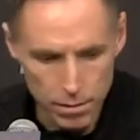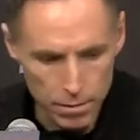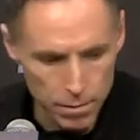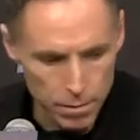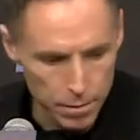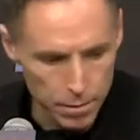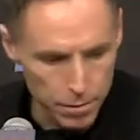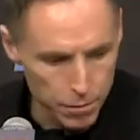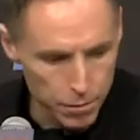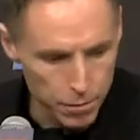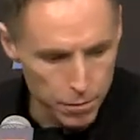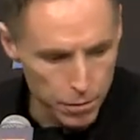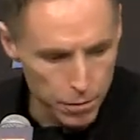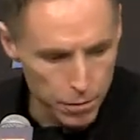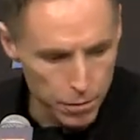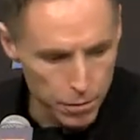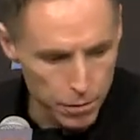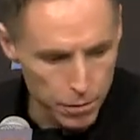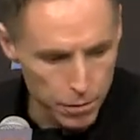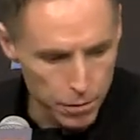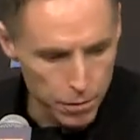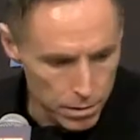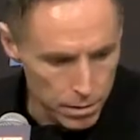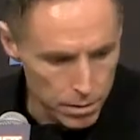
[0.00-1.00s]
free
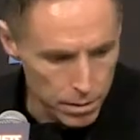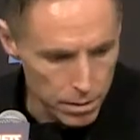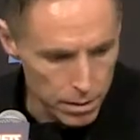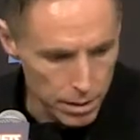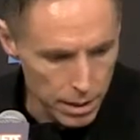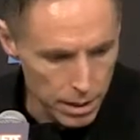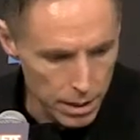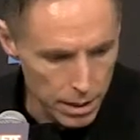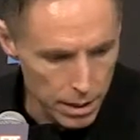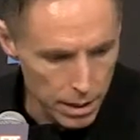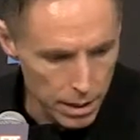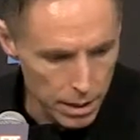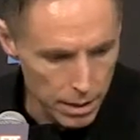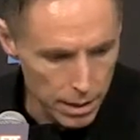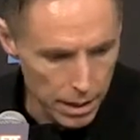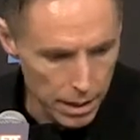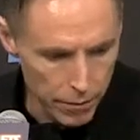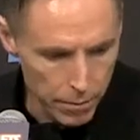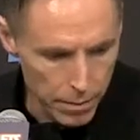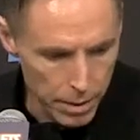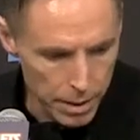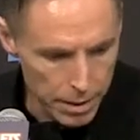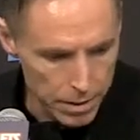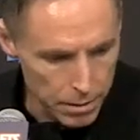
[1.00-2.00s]
throws, and
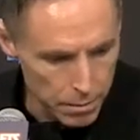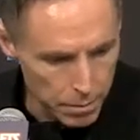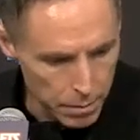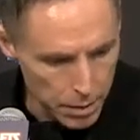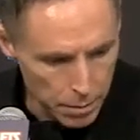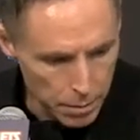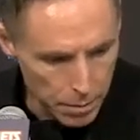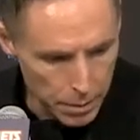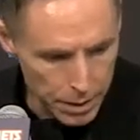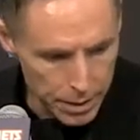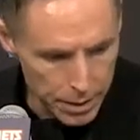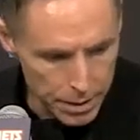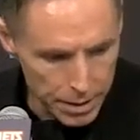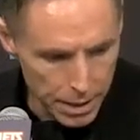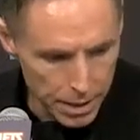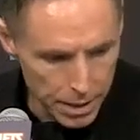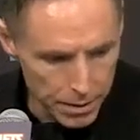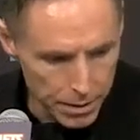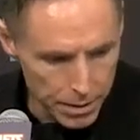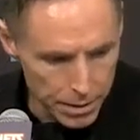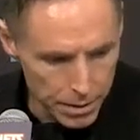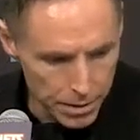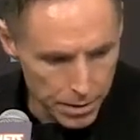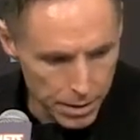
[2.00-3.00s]
Kevin made some big plays
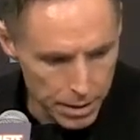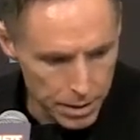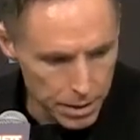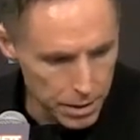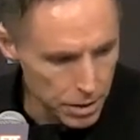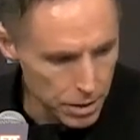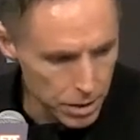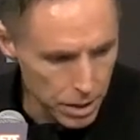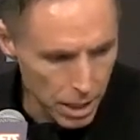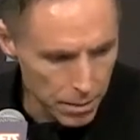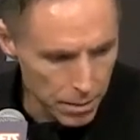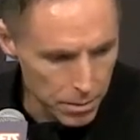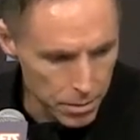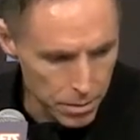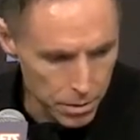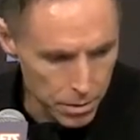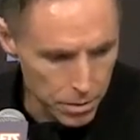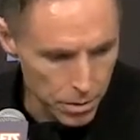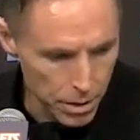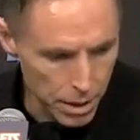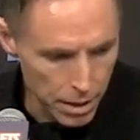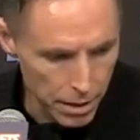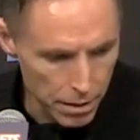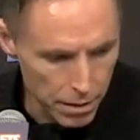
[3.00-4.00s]
down the stretch, and James was
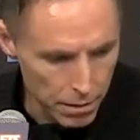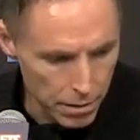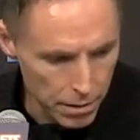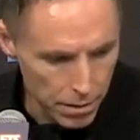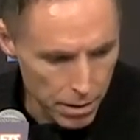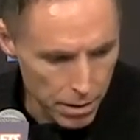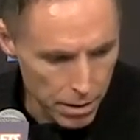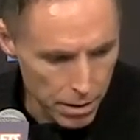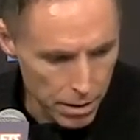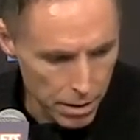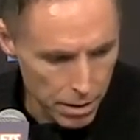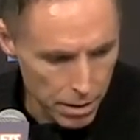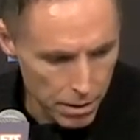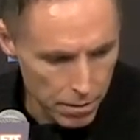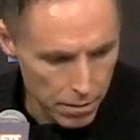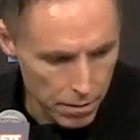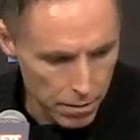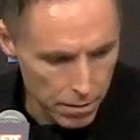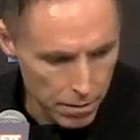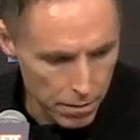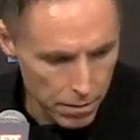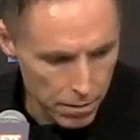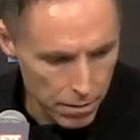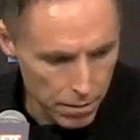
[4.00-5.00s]
great
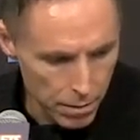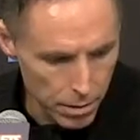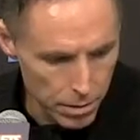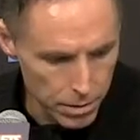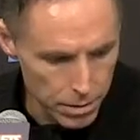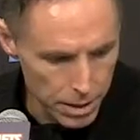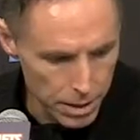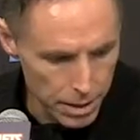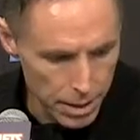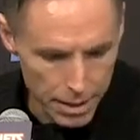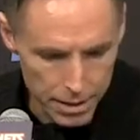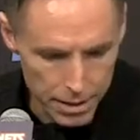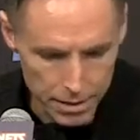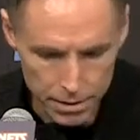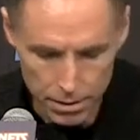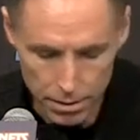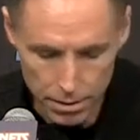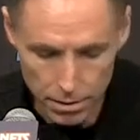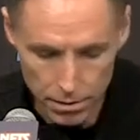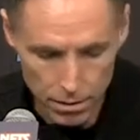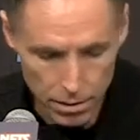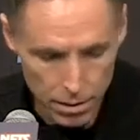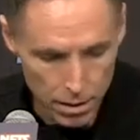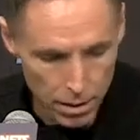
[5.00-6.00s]
most of the night.
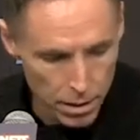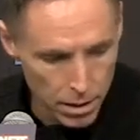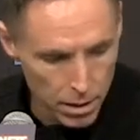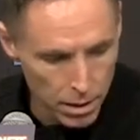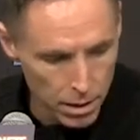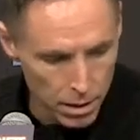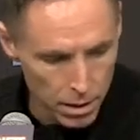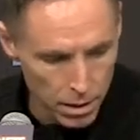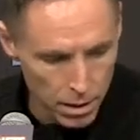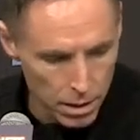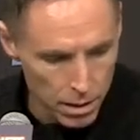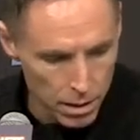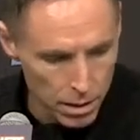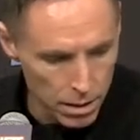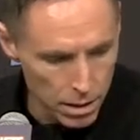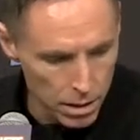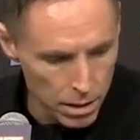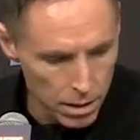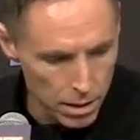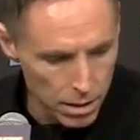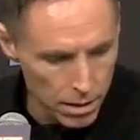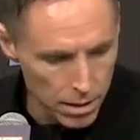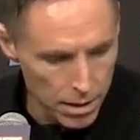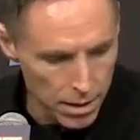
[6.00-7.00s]
So
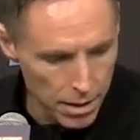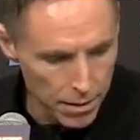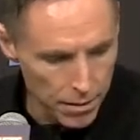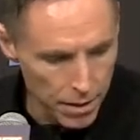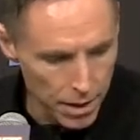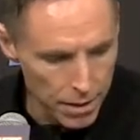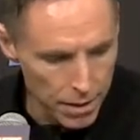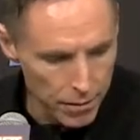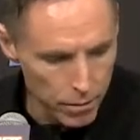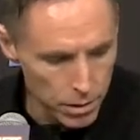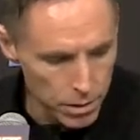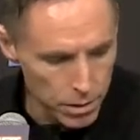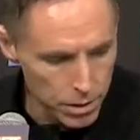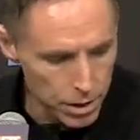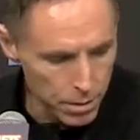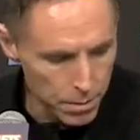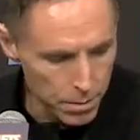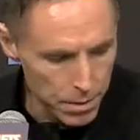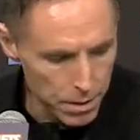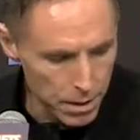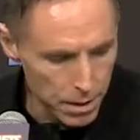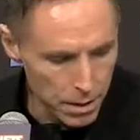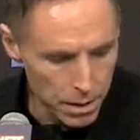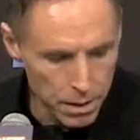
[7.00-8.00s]
I thought everyone
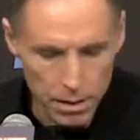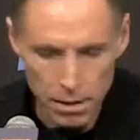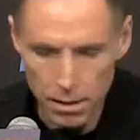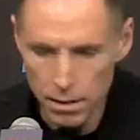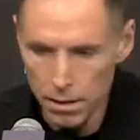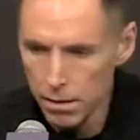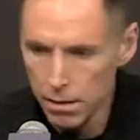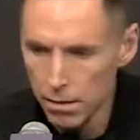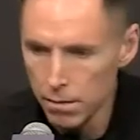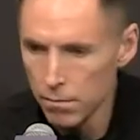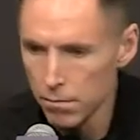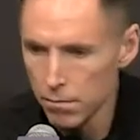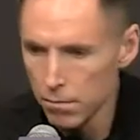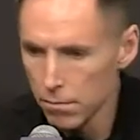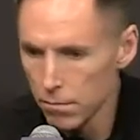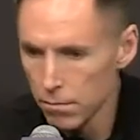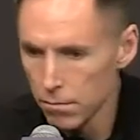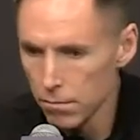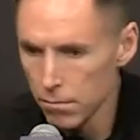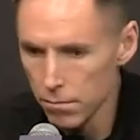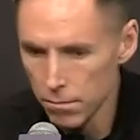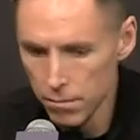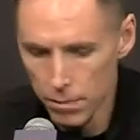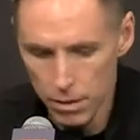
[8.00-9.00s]
chipped in and,
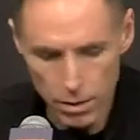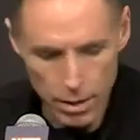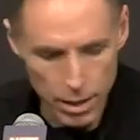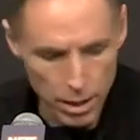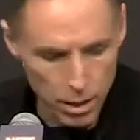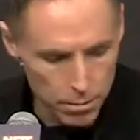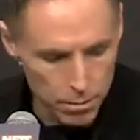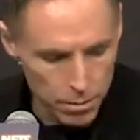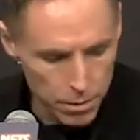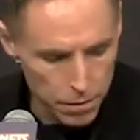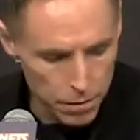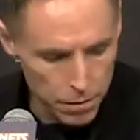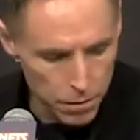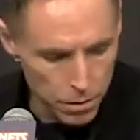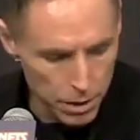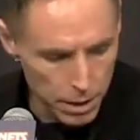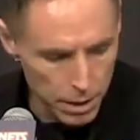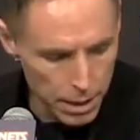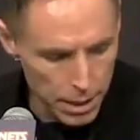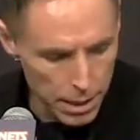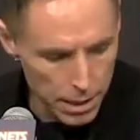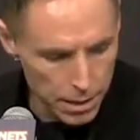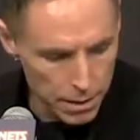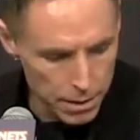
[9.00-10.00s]
you know, held them to
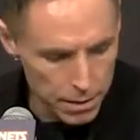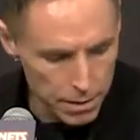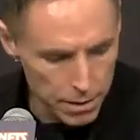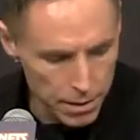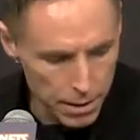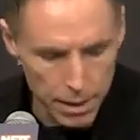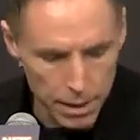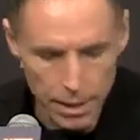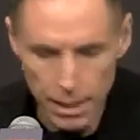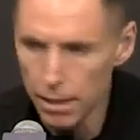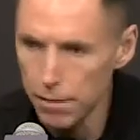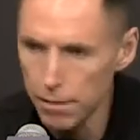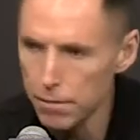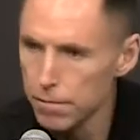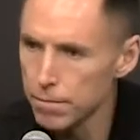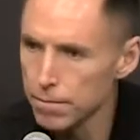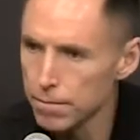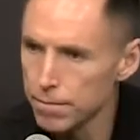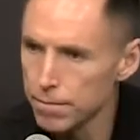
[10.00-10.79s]
49 in the second half.